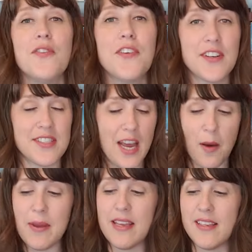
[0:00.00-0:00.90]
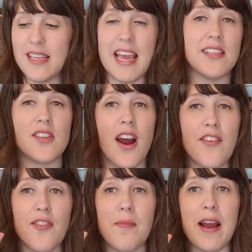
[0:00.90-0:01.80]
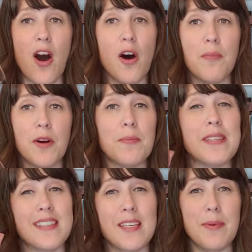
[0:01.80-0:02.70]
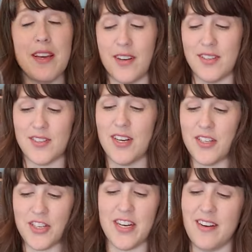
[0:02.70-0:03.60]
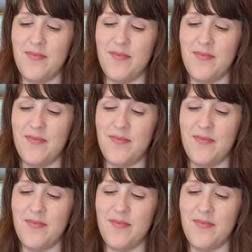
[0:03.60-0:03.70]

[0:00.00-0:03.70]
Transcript: first up is a star from my all-purpose TBR star jar.